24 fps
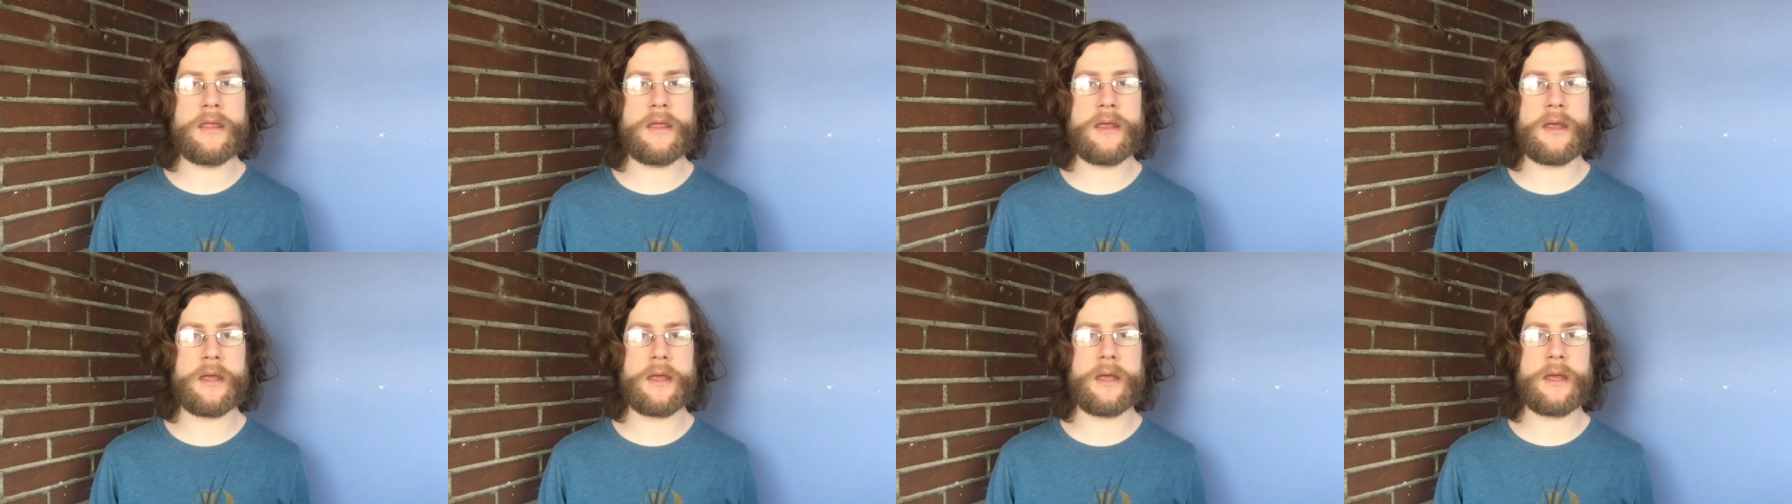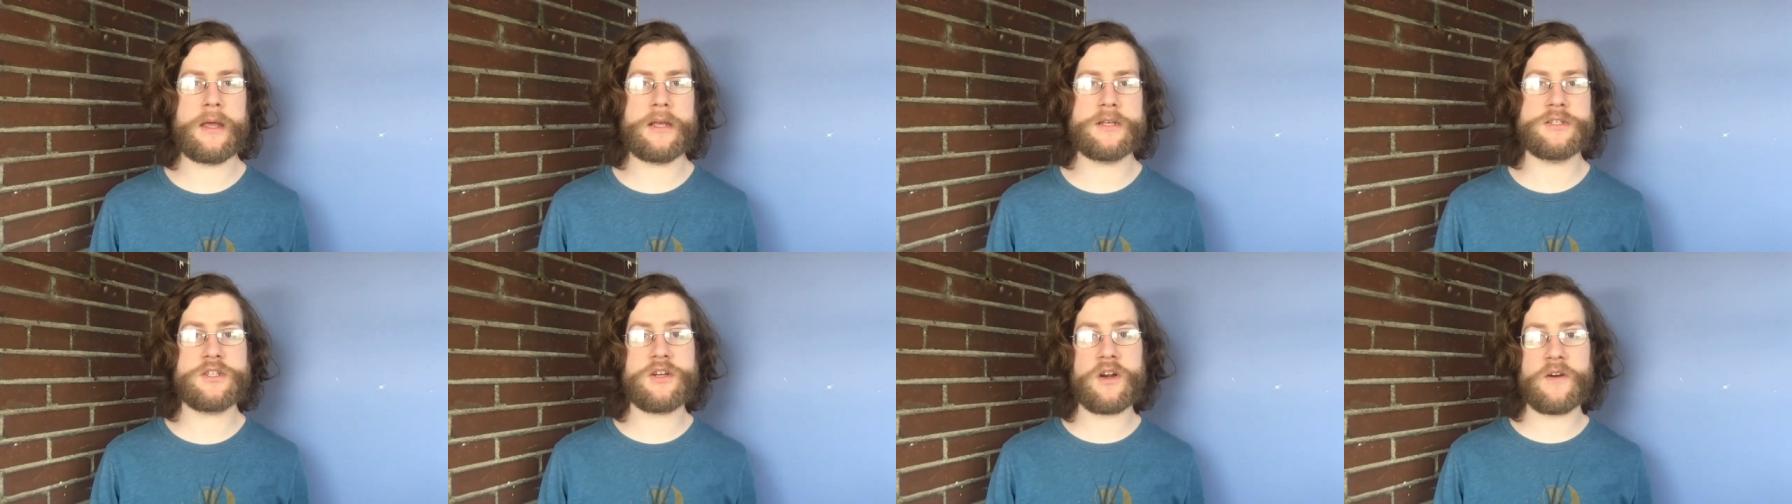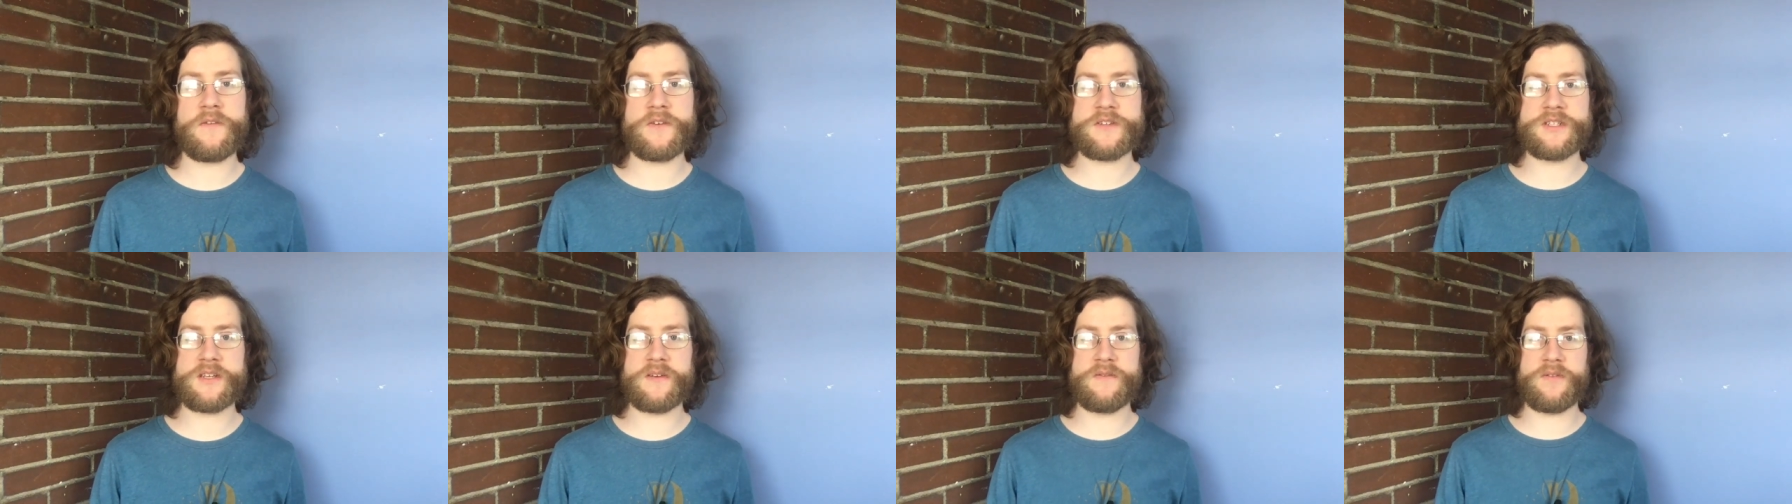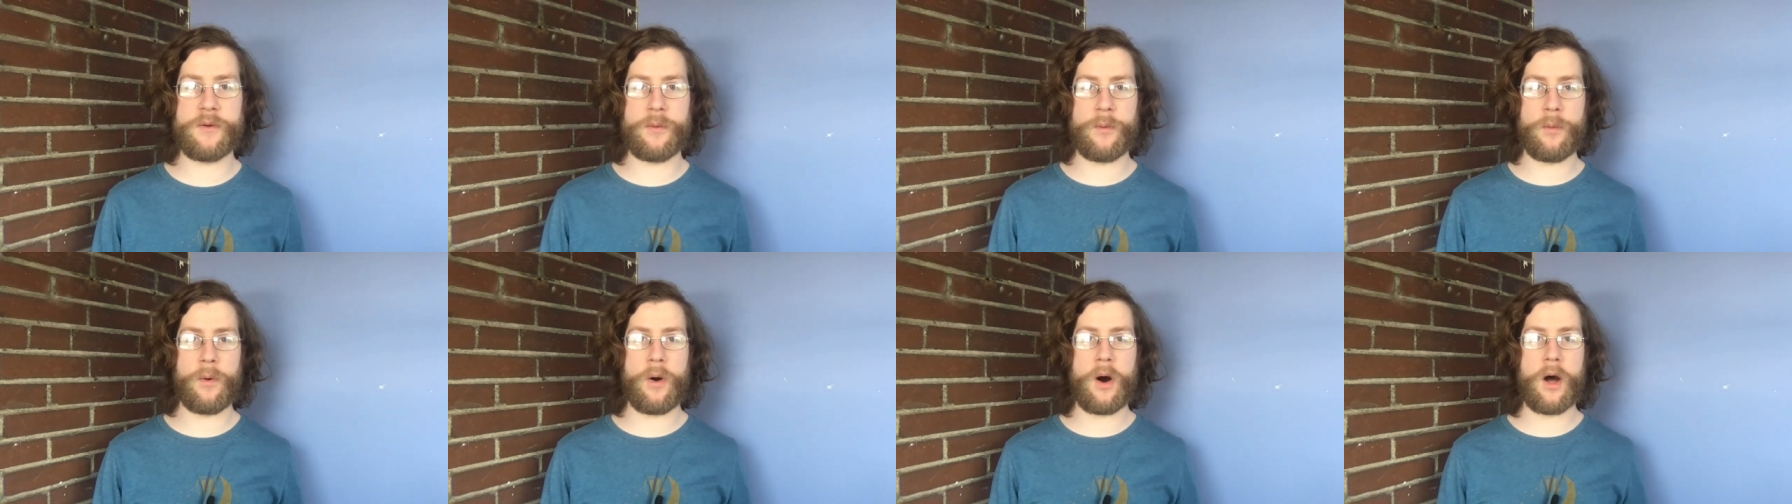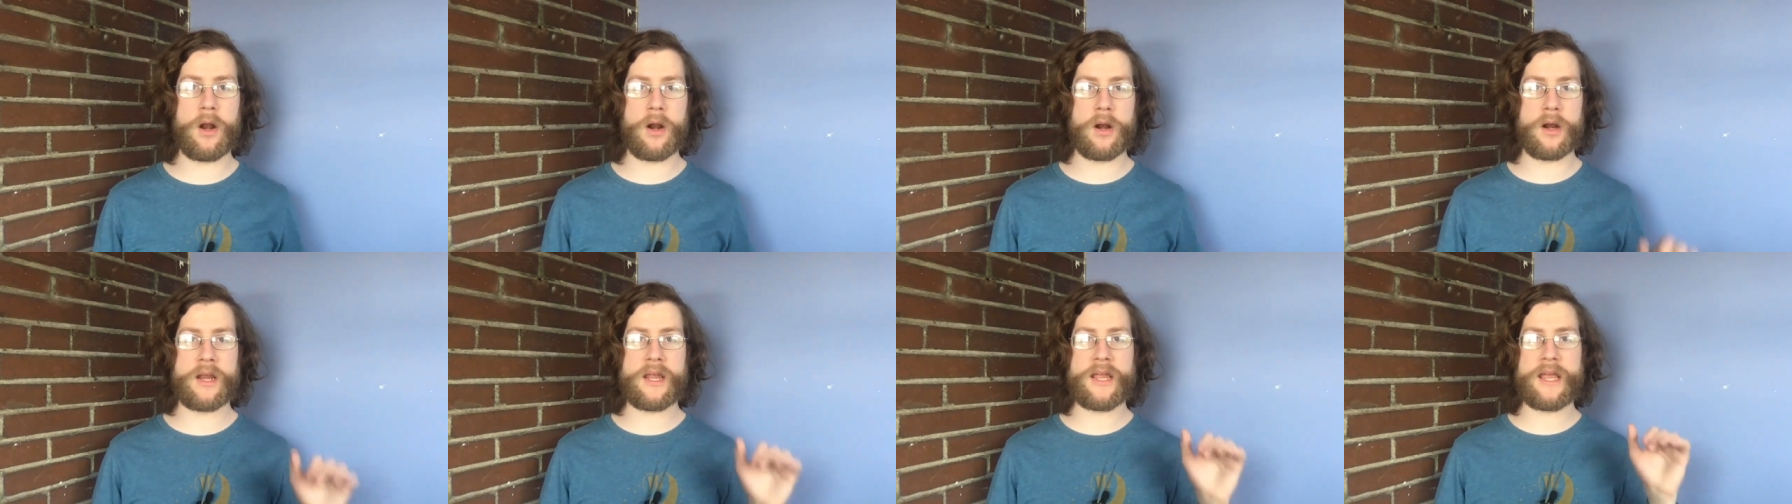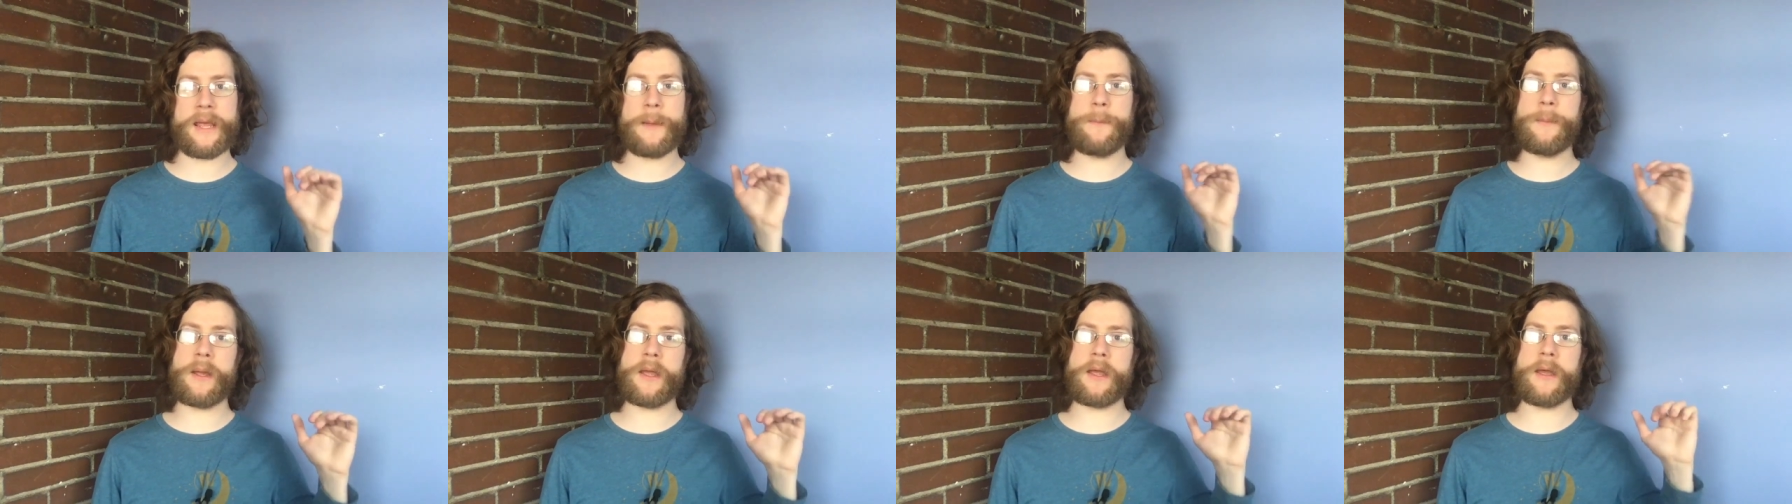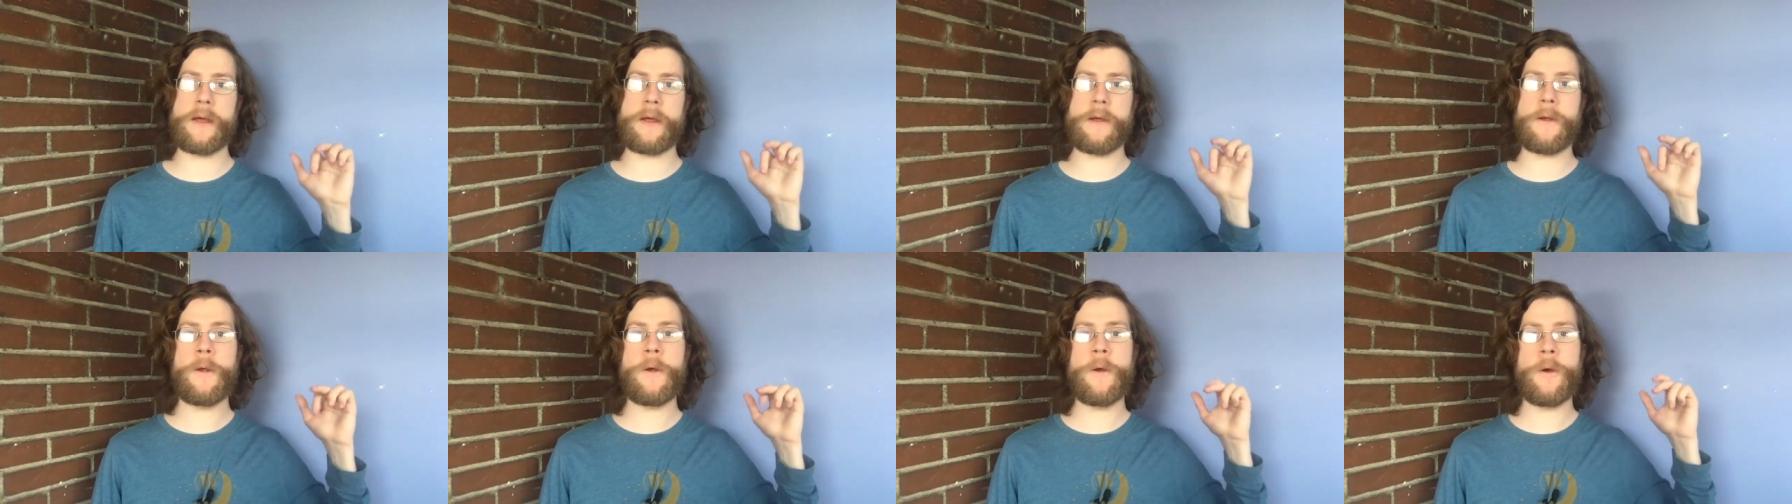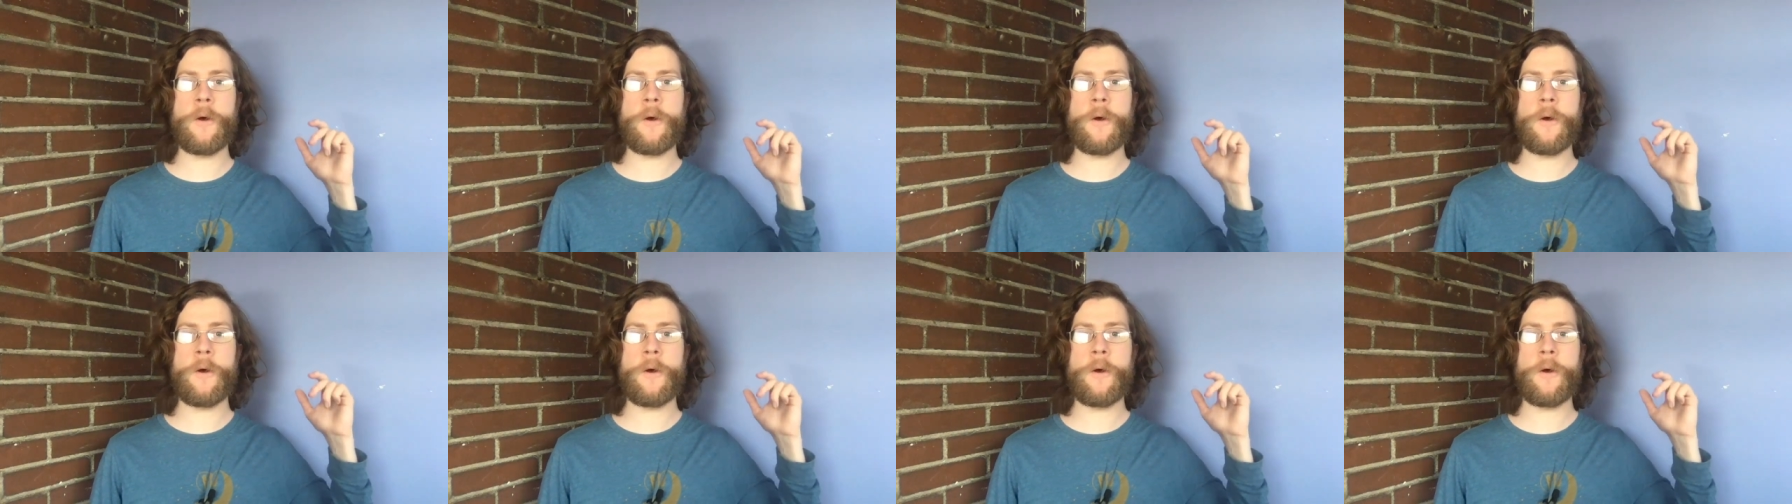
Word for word: the surface of the water, keeping it